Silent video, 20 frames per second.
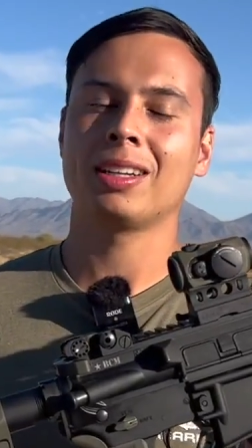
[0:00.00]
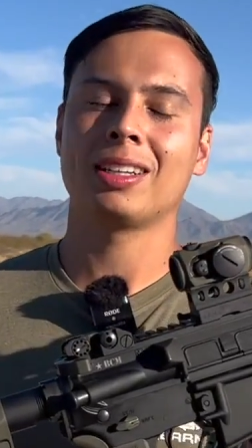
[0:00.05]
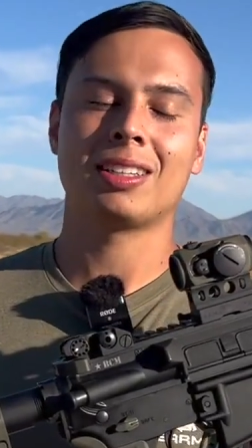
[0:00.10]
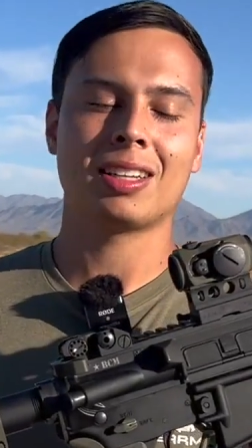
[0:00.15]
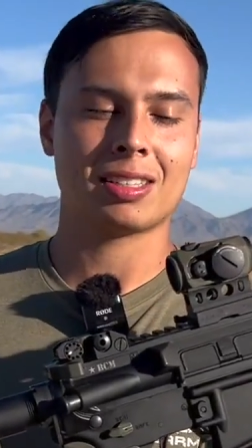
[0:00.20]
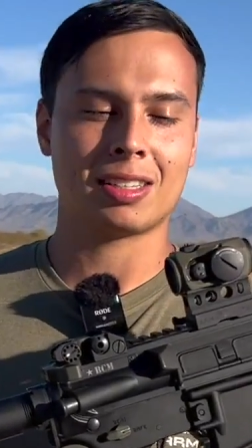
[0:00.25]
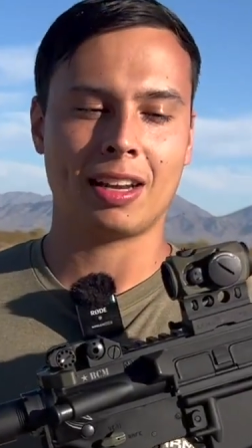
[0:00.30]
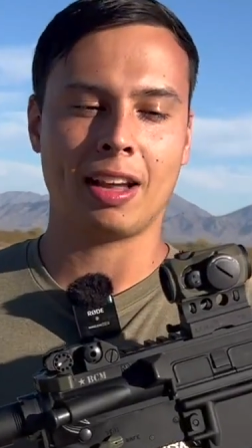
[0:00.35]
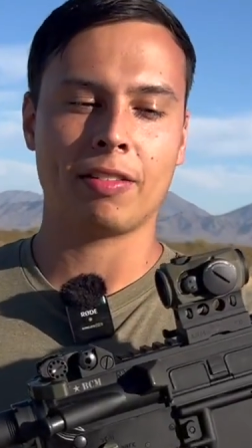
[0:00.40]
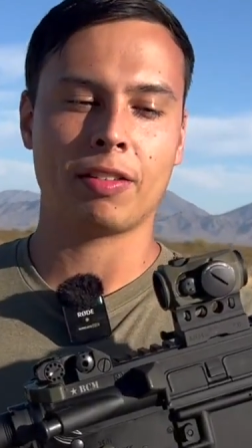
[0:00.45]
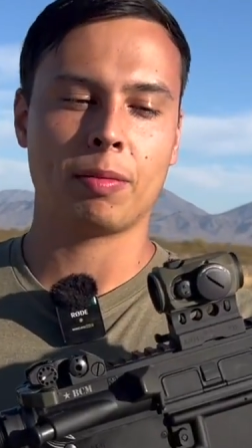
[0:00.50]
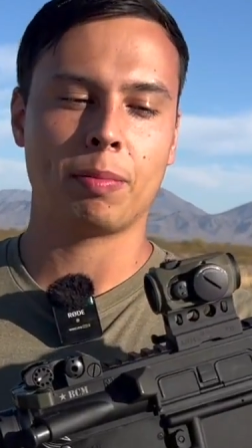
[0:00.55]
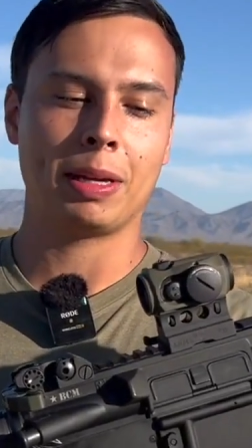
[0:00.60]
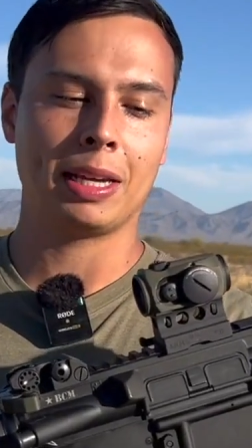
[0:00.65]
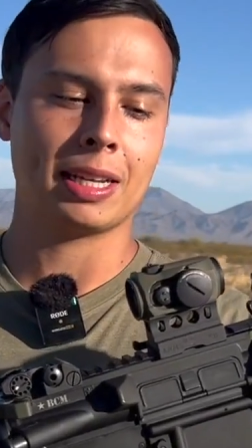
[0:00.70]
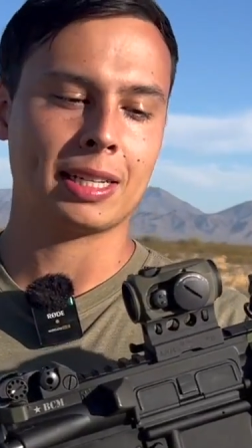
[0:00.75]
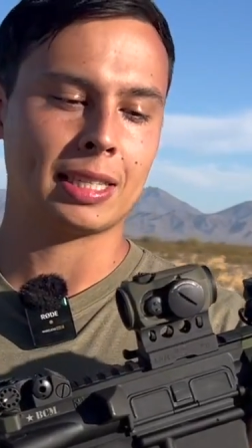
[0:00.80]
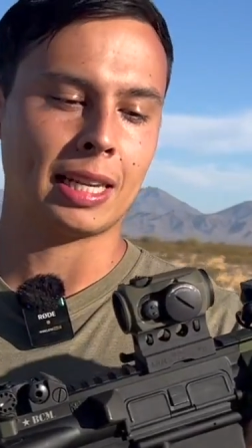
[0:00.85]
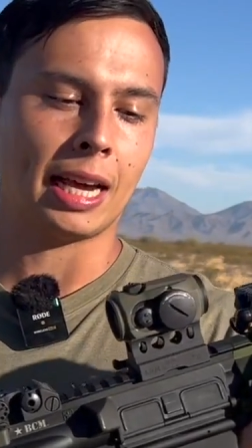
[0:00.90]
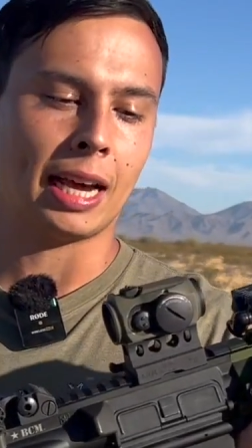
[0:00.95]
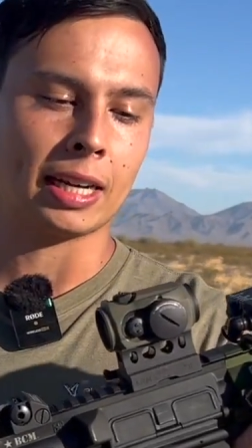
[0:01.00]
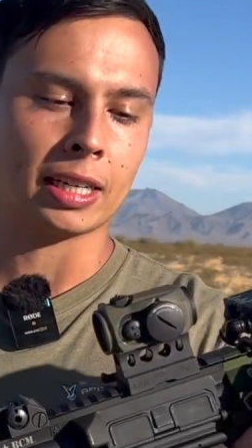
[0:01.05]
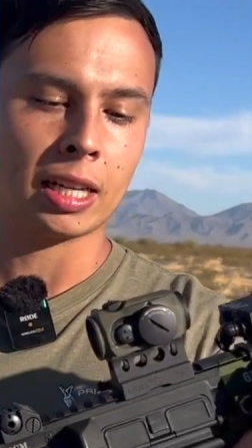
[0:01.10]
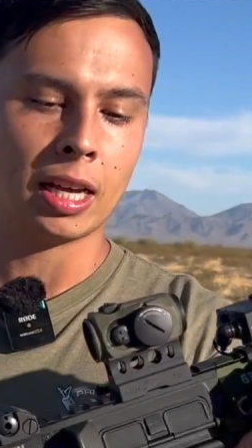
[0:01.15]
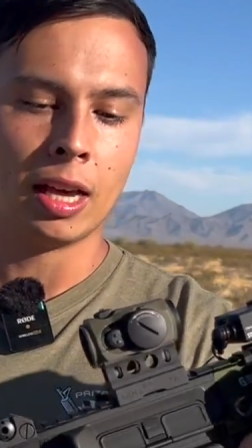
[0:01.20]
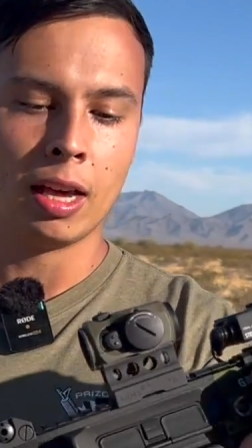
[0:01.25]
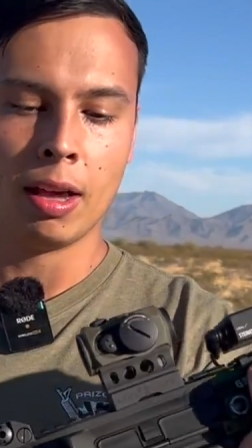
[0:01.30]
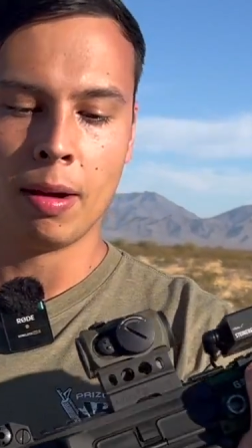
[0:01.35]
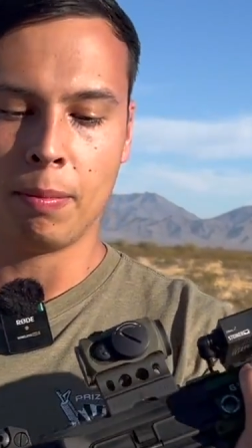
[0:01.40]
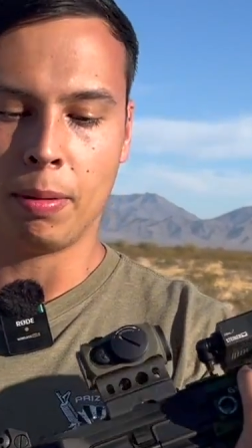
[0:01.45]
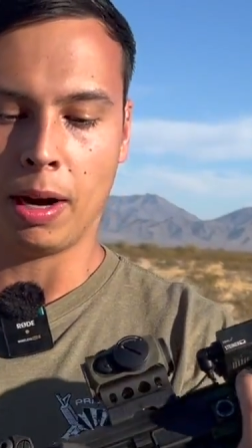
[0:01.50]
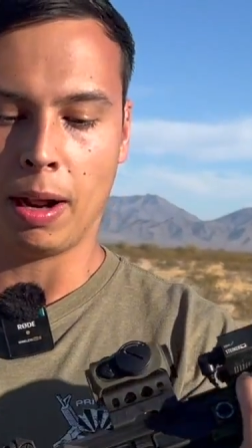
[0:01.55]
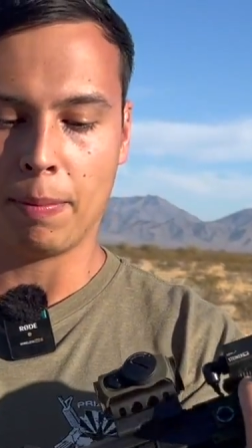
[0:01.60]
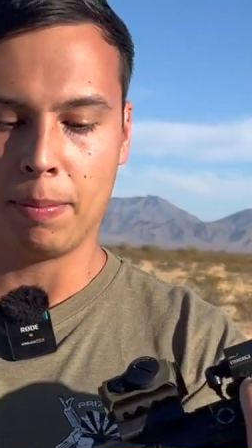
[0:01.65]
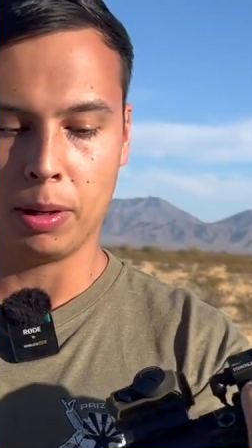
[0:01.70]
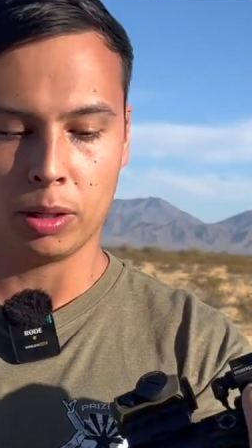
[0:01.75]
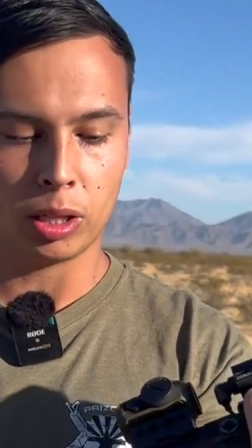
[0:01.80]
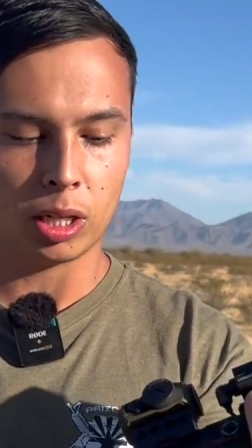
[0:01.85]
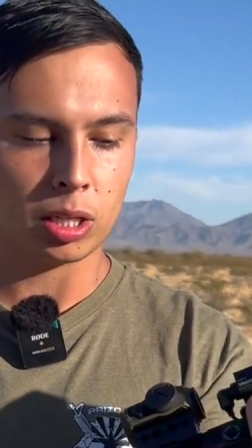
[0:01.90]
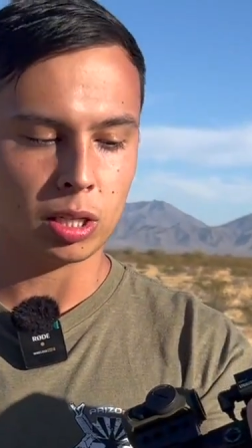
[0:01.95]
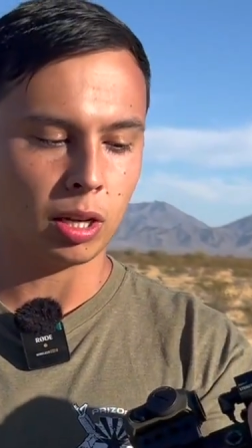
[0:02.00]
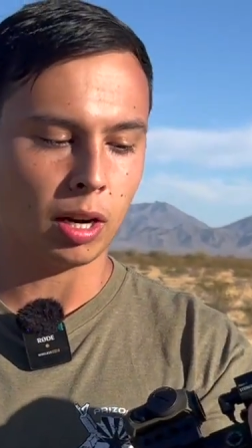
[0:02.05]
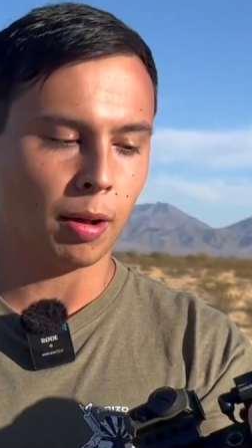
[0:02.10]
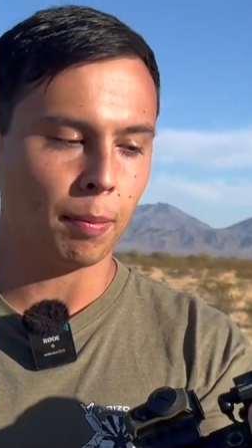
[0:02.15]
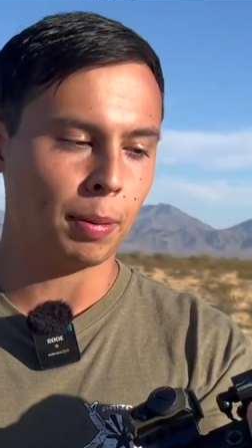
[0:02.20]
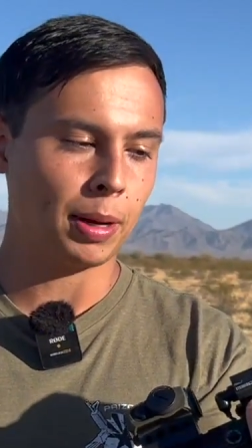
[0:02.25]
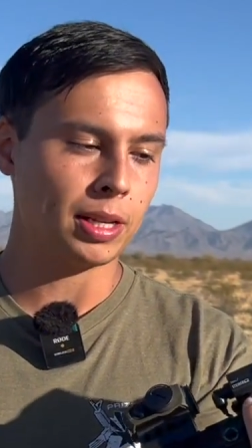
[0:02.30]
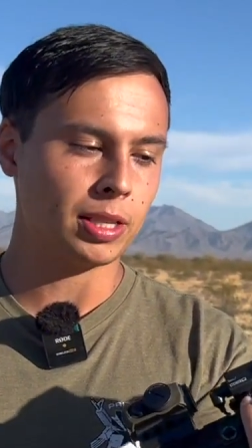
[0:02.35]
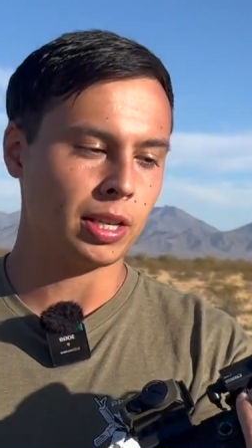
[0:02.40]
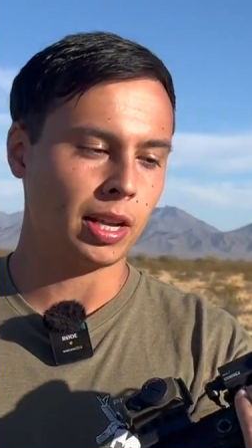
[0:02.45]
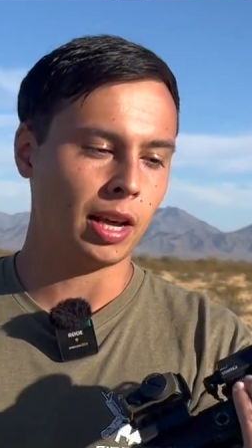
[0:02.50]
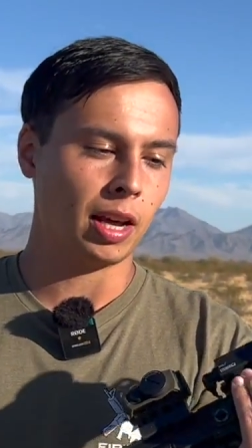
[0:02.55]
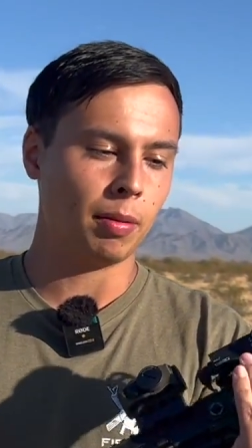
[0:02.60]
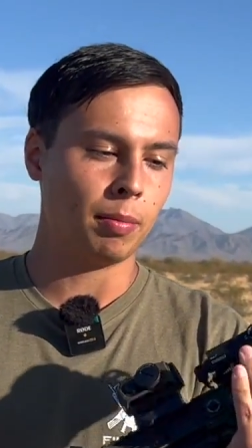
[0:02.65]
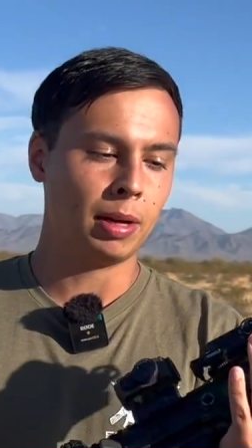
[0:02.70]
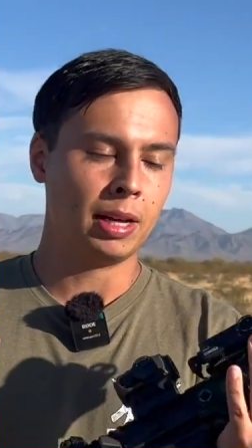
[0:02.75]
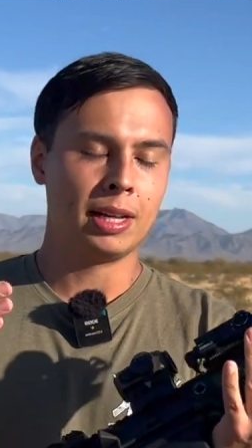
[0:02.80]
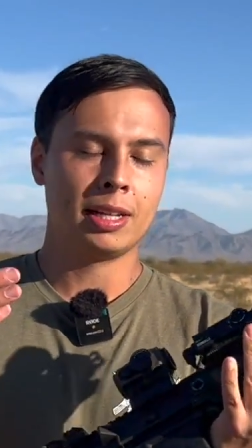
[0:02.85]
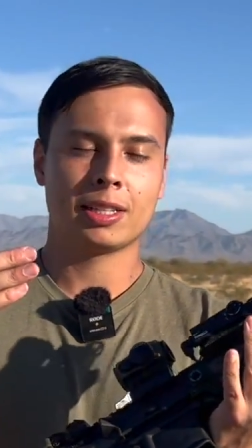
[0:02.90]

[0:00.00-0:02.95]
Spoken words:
It doesn't have to be exact, but I built this on a BCM.